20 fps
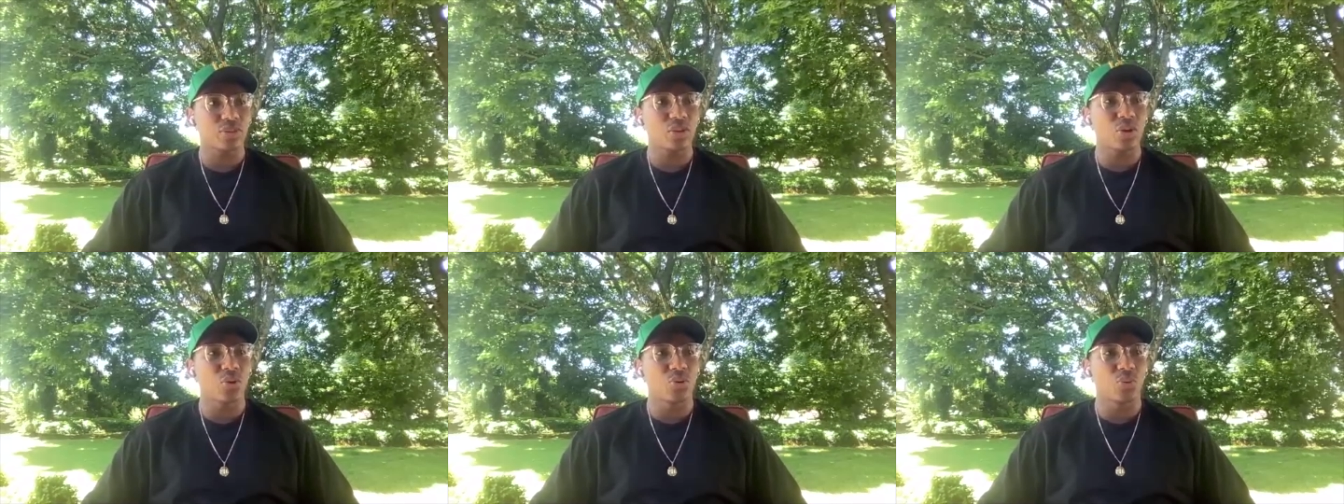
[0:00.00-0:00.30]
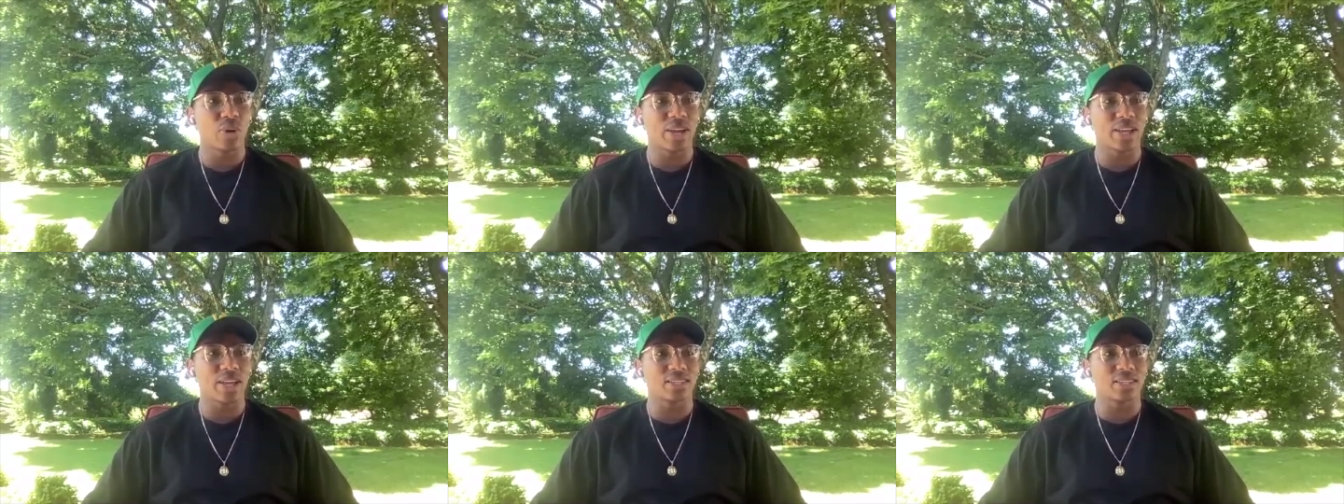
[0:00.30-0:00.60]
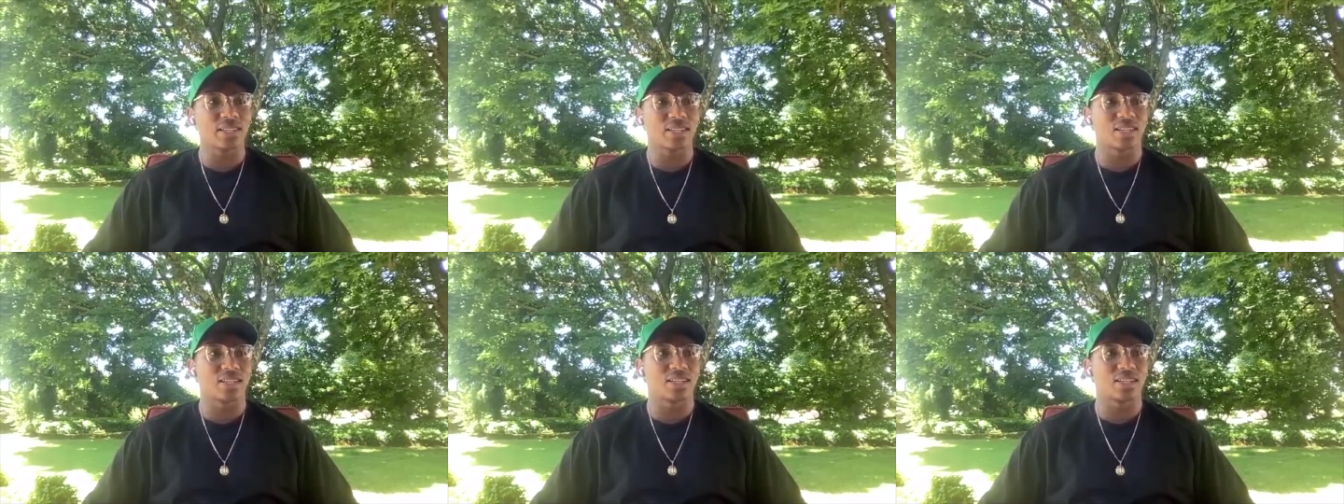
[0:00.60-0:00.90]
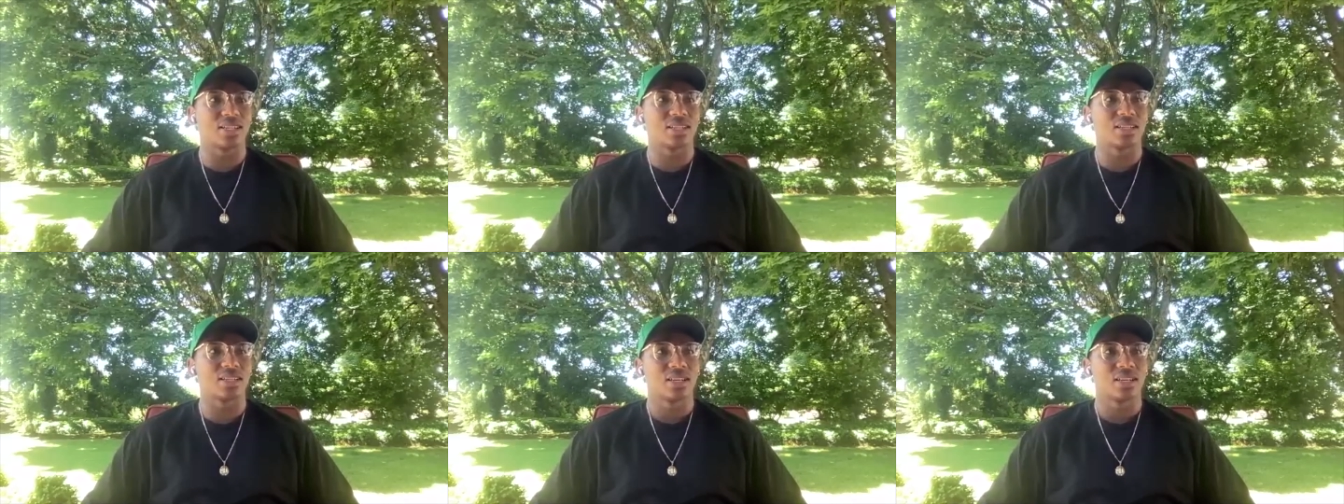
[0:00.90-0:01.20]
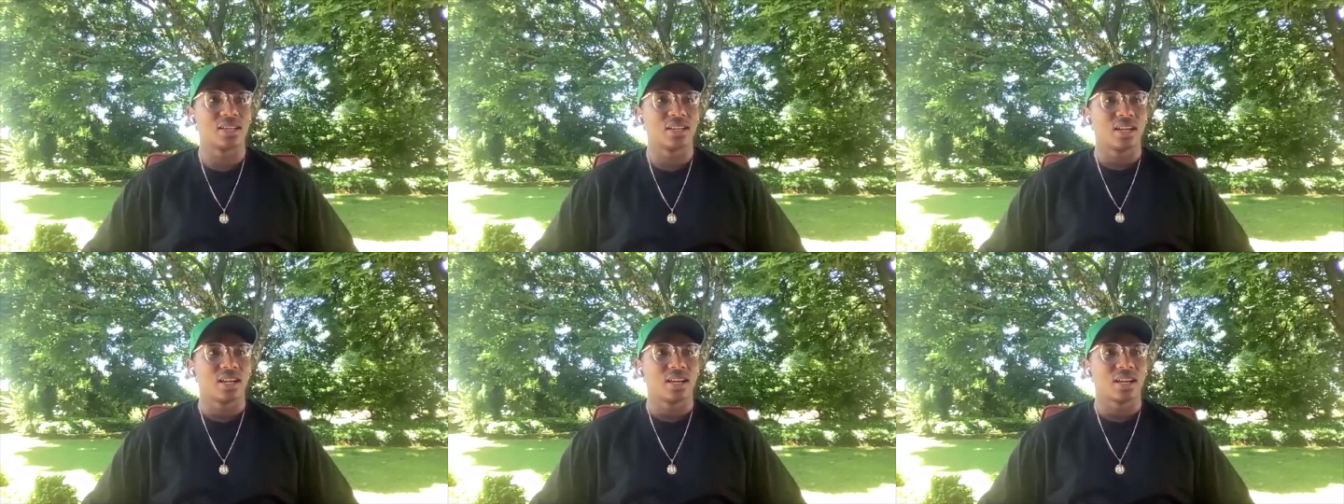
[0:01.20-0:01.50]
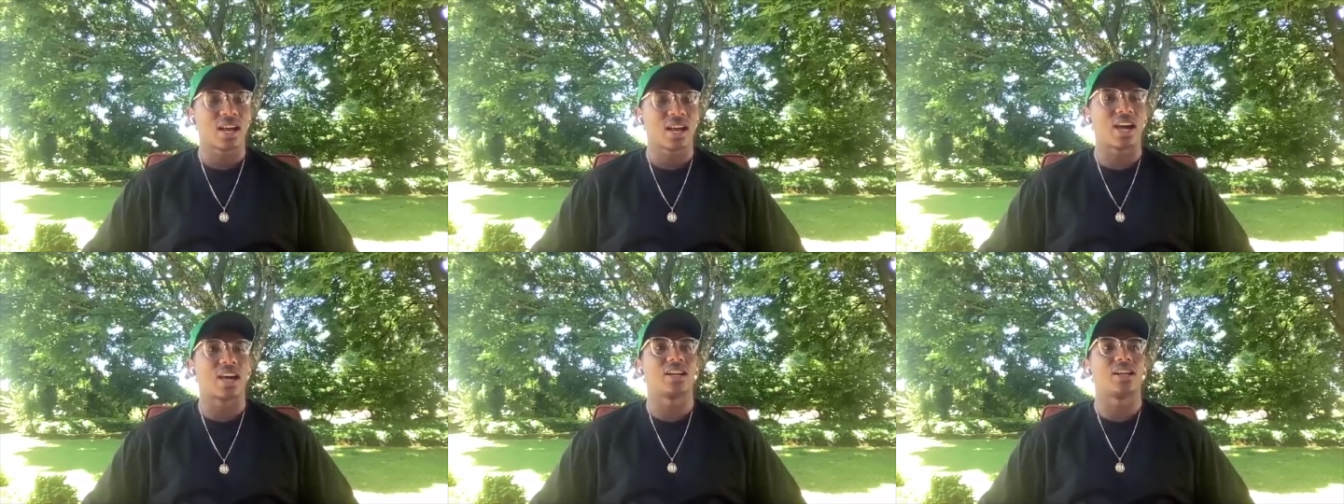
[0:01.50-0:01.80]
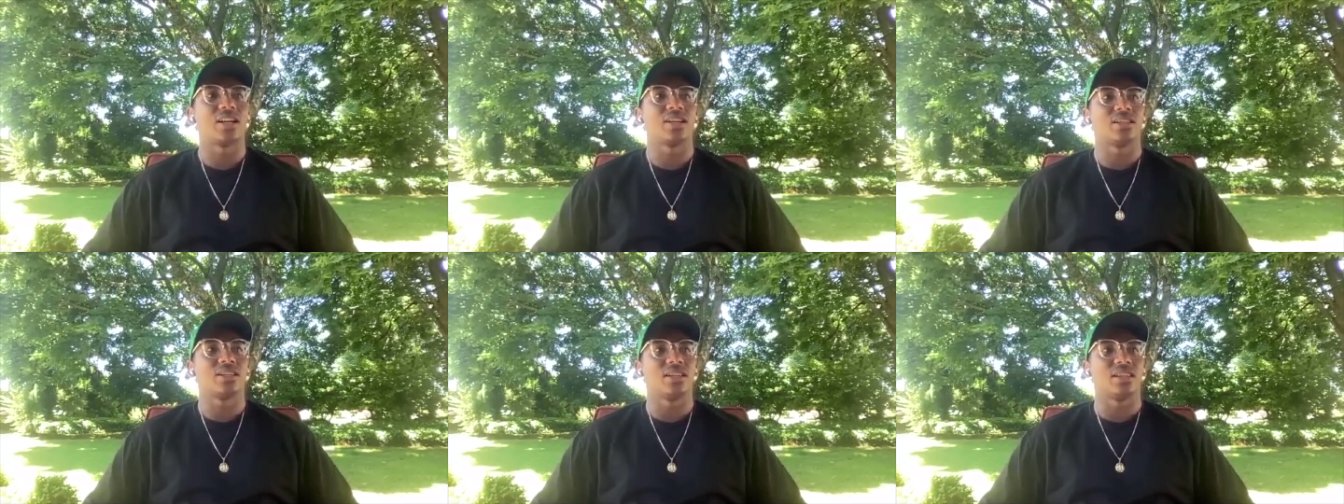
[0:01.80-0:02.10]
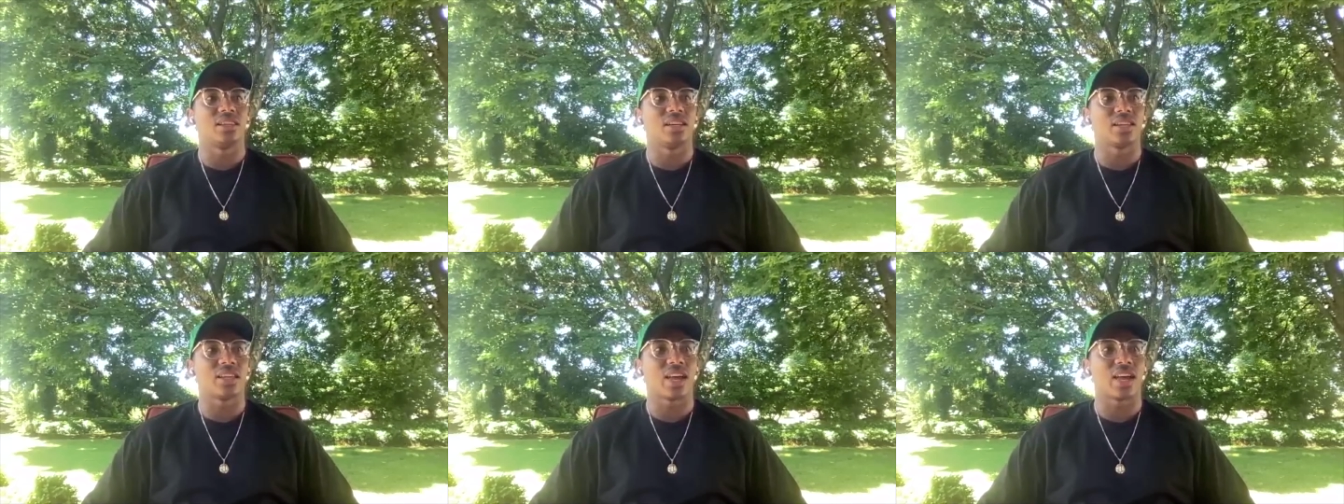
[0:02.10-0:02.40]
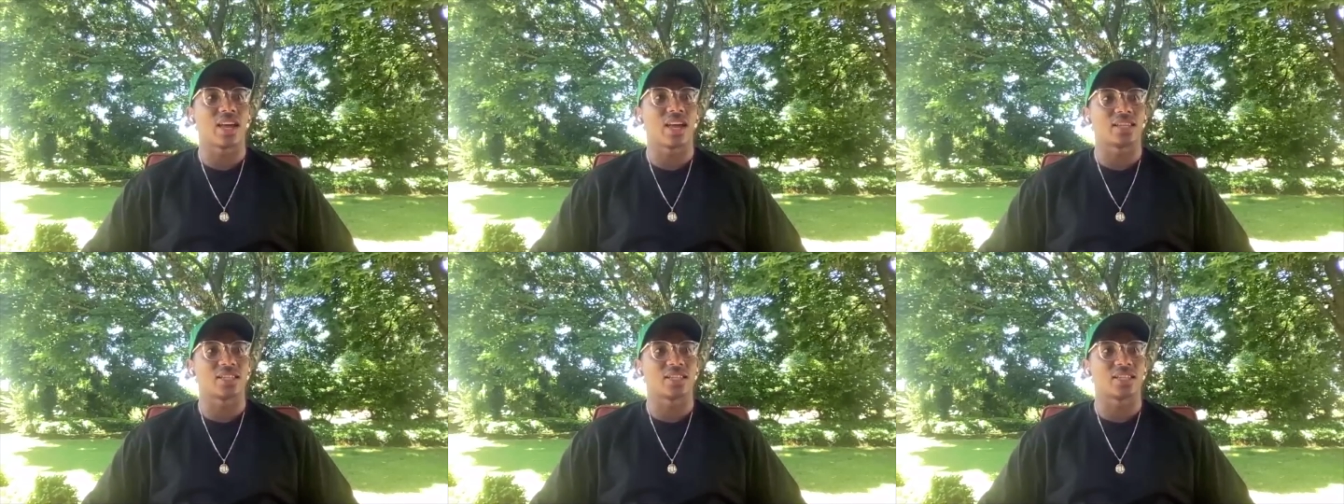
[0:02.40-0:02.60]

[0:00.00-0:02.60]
way to kind of look at